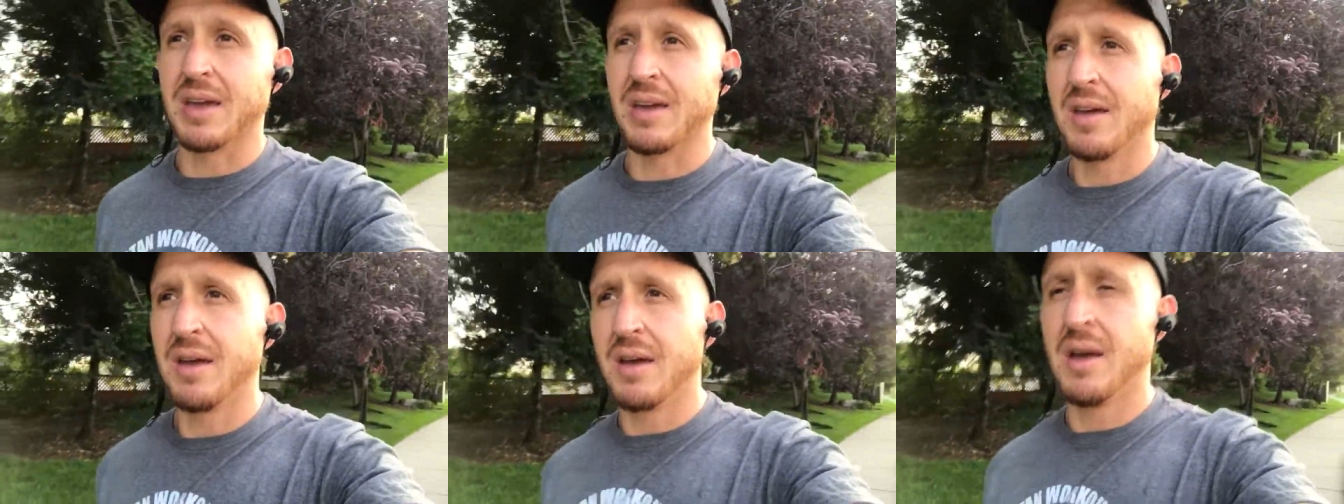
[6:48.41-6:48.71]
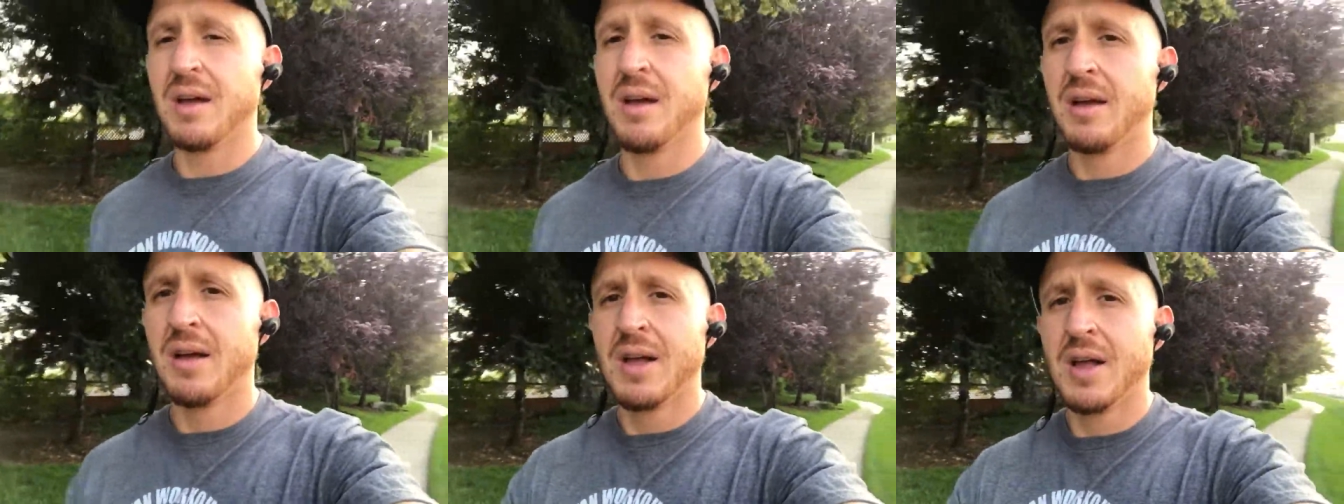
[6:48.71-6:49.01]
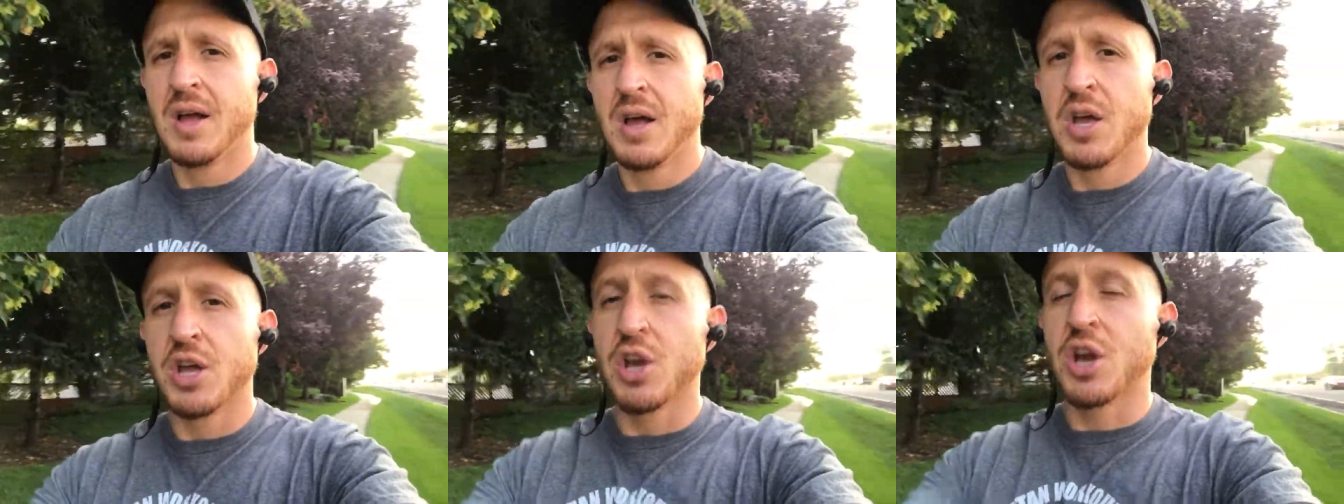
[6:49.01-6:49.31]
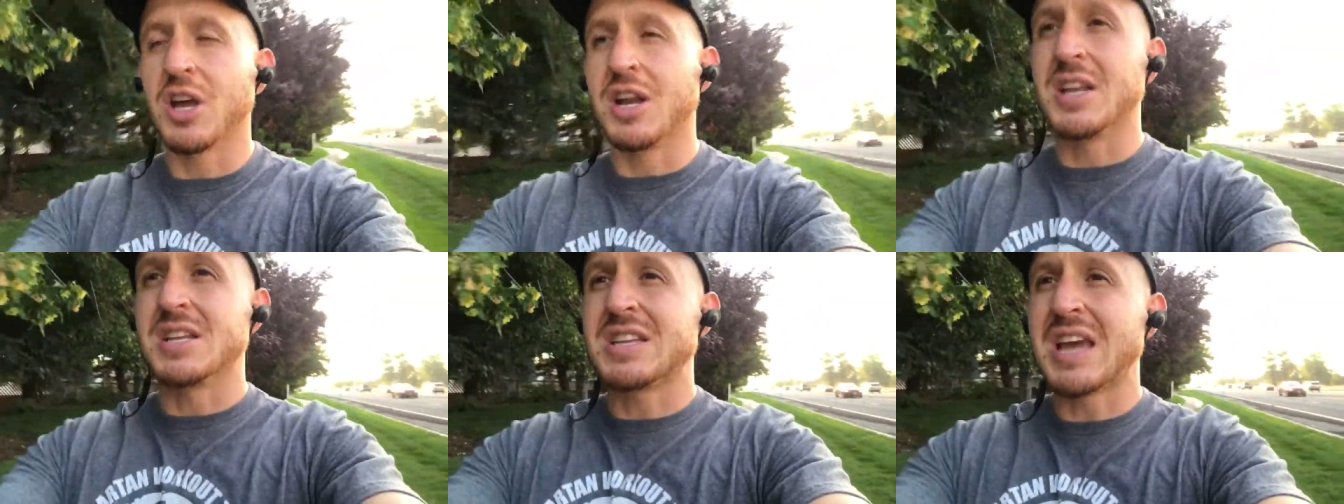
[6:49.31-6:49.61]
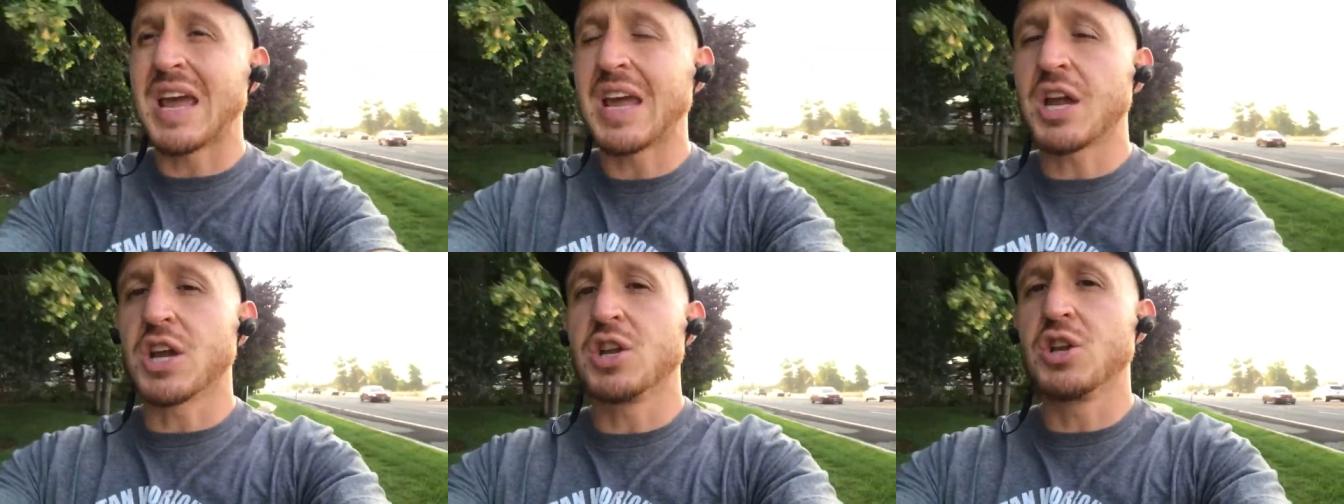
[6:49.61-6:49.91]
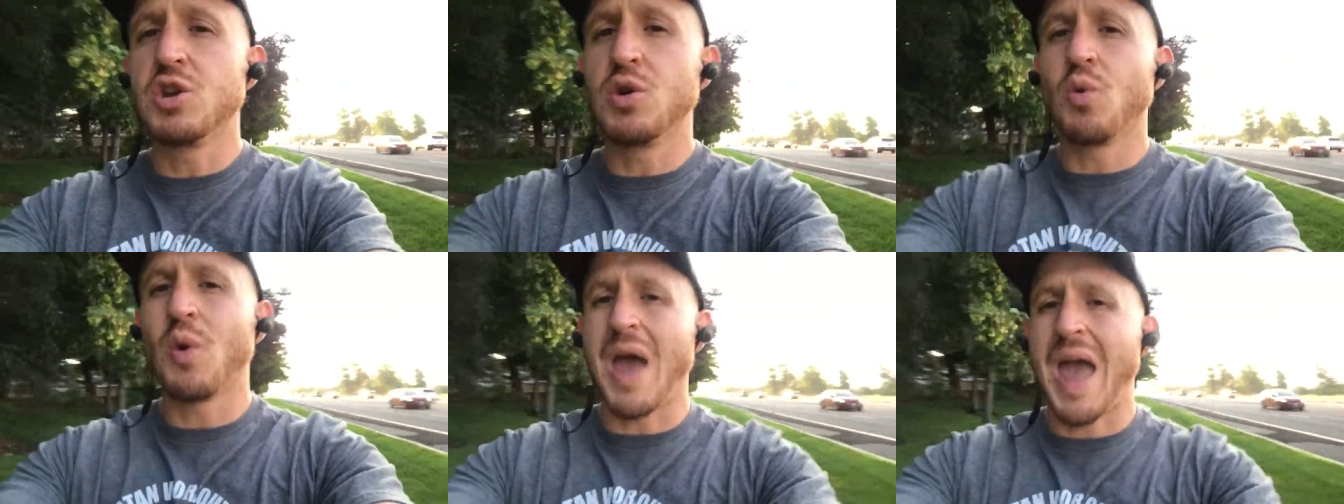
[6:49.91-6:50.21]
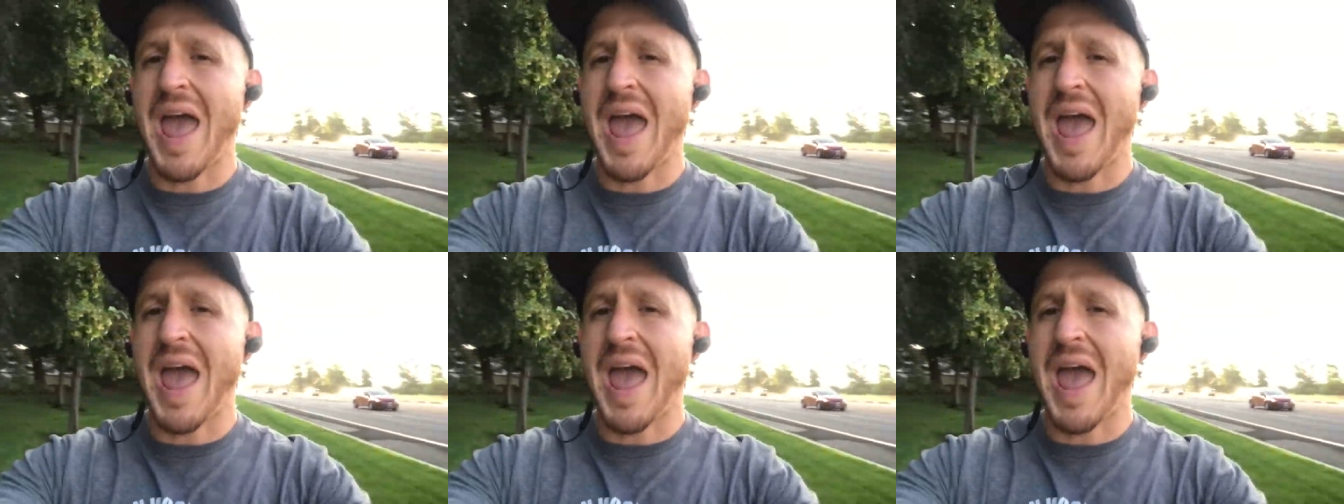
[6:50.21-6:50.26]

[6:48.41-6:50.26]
You're going to take a new